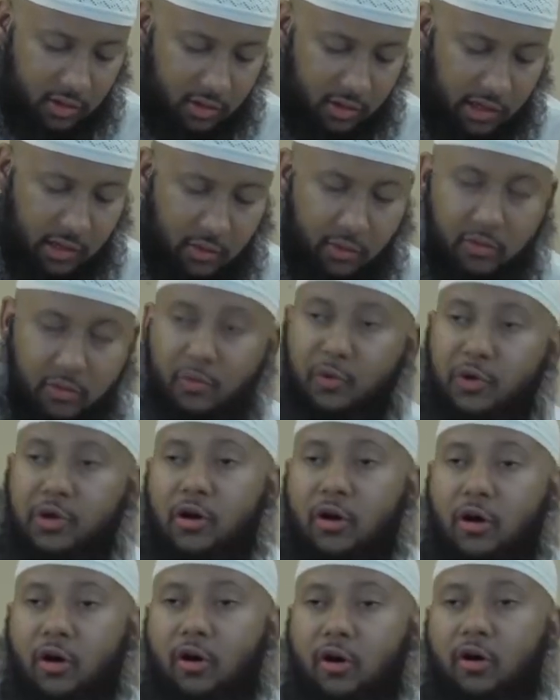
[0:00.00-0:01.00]
Now we
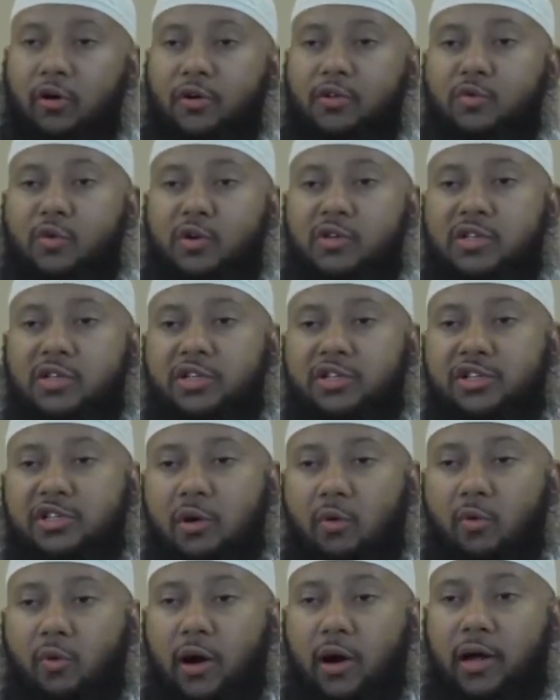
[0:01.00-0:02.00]
know Uhud was in
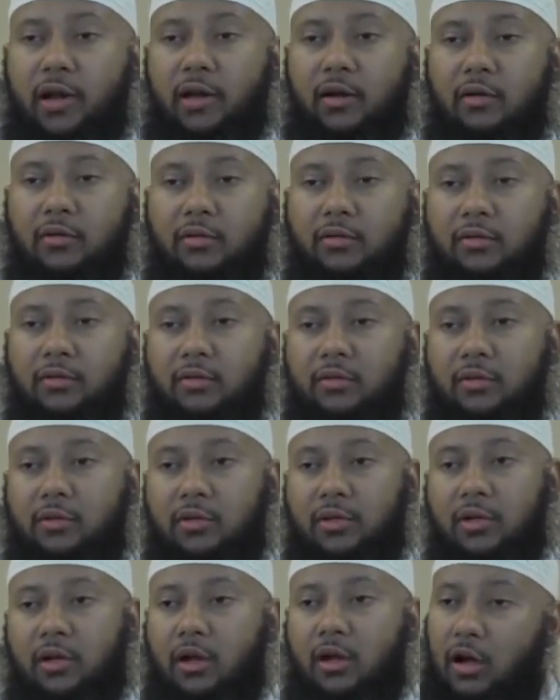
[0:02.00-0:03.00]
Shawwal
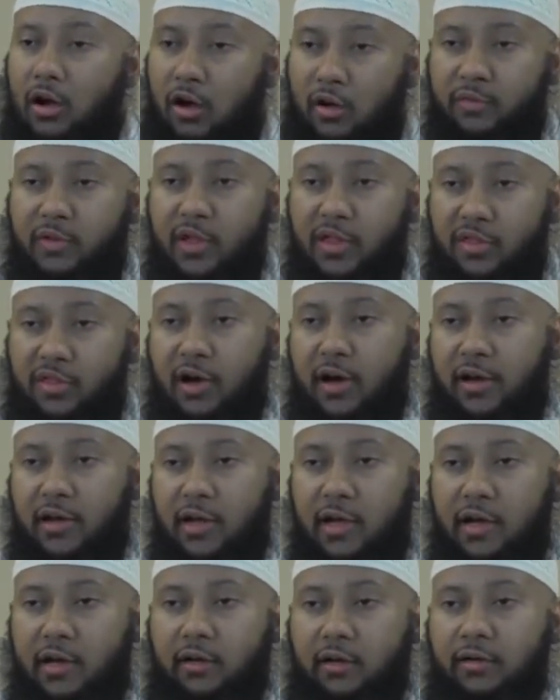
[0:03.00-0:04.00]
of the third
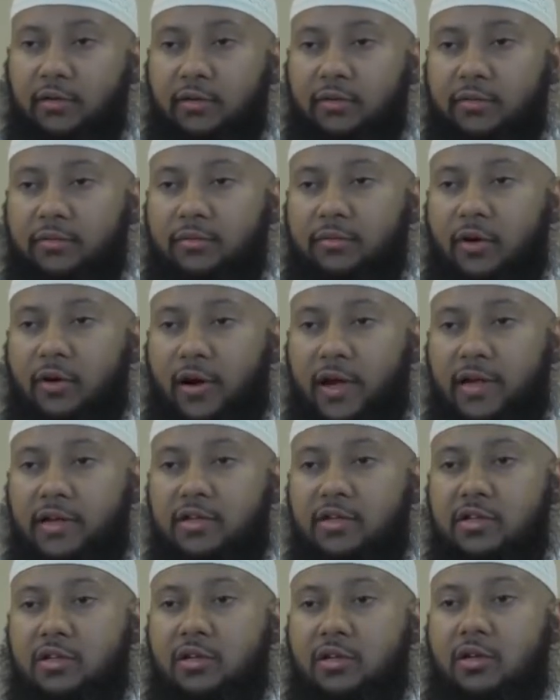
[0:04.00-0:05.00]
year,
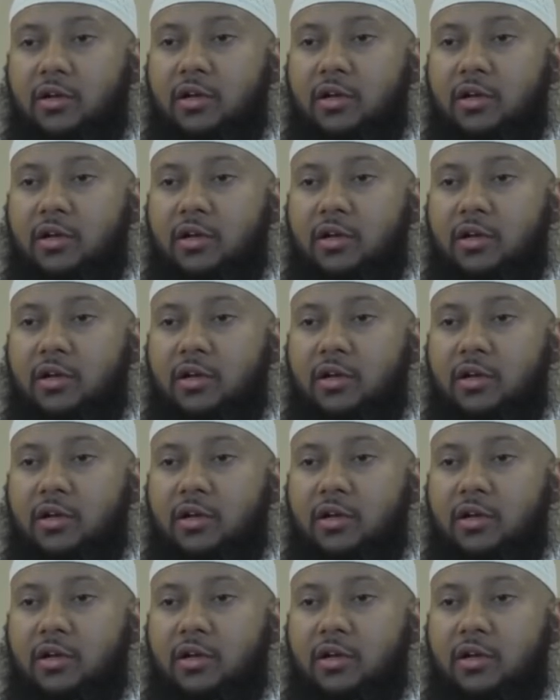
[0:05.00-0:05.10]
right?